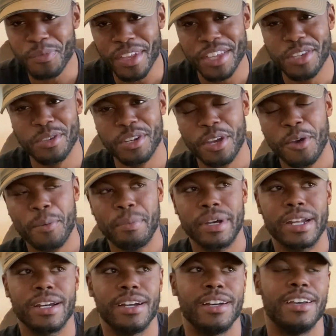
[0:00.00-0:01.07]
you know.
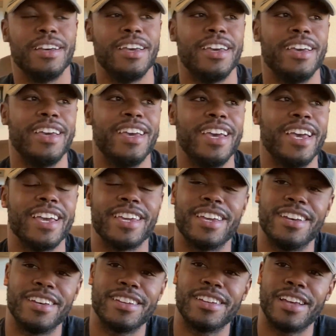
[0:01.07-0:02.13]
But
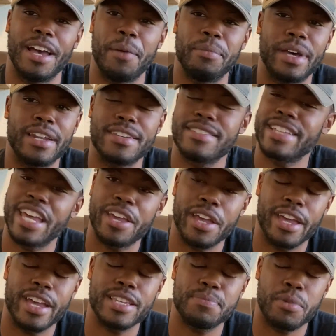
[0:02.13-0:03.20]
yeah, I'm not a snake
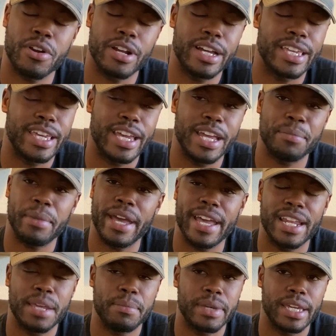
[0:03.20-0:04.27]
expert again by
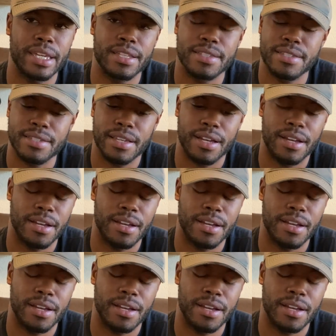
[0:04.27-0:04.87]
any means.